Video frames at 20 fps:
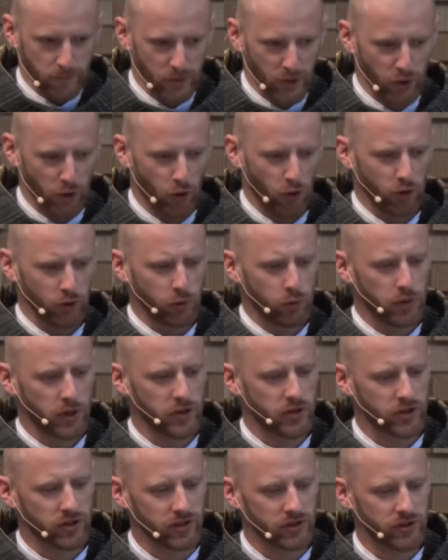The yoke
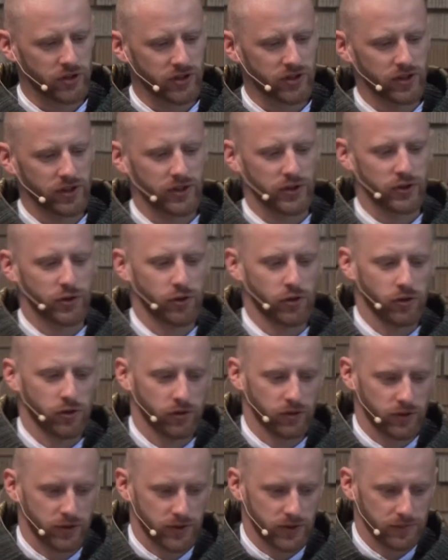which Jesus
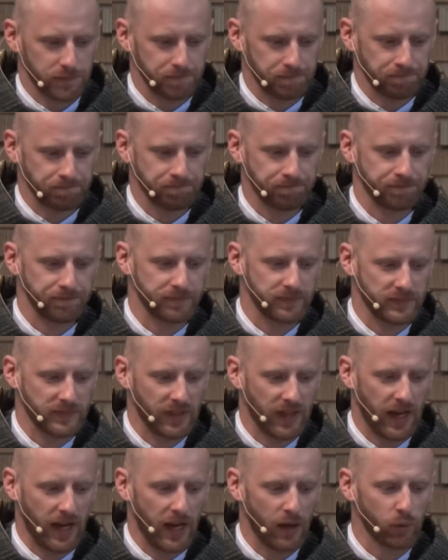talks,
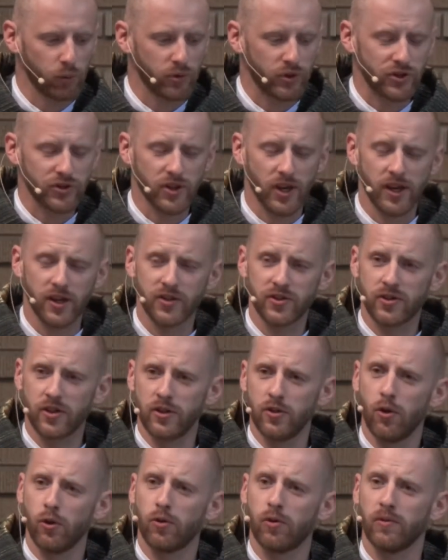I would say, is
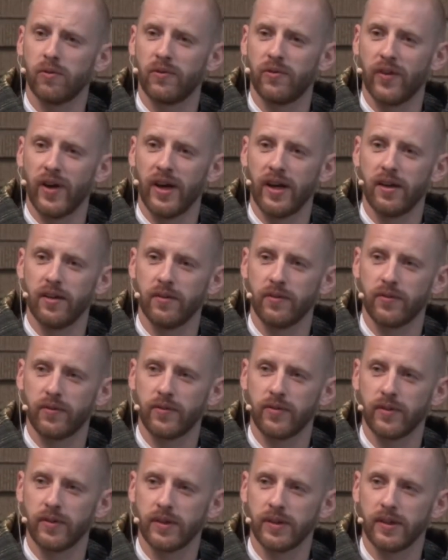the yoke of faith.
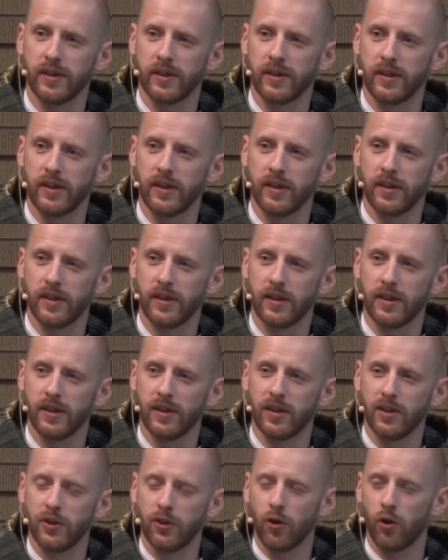
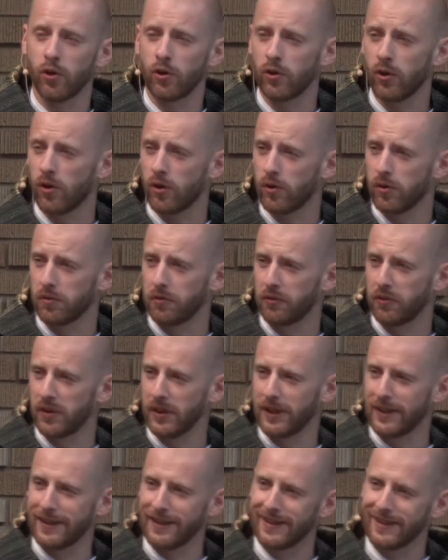The yoke of
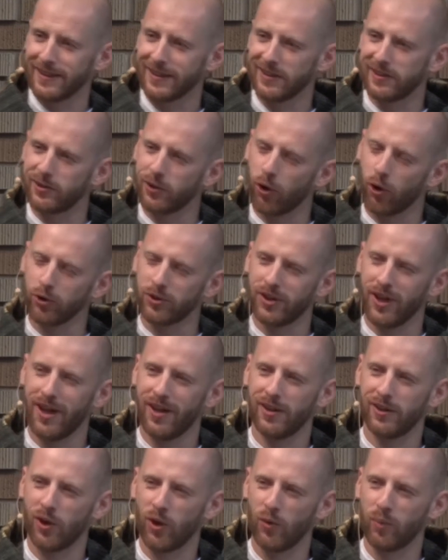
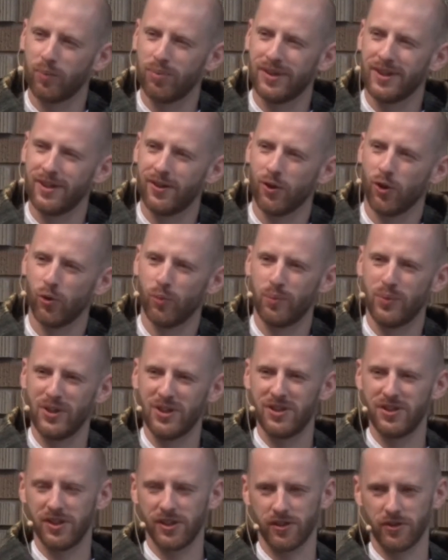total, complete
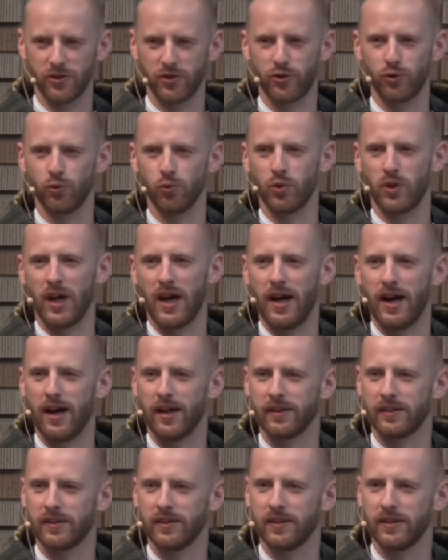obedience to
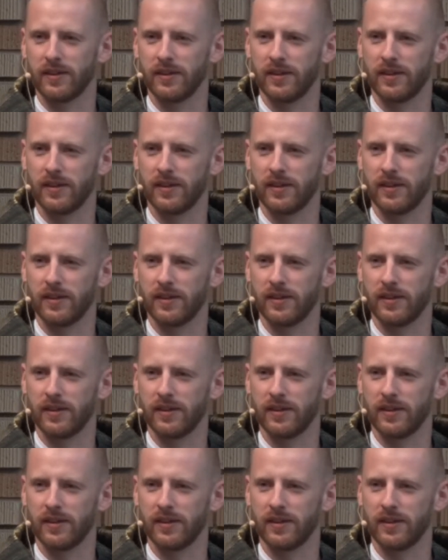God,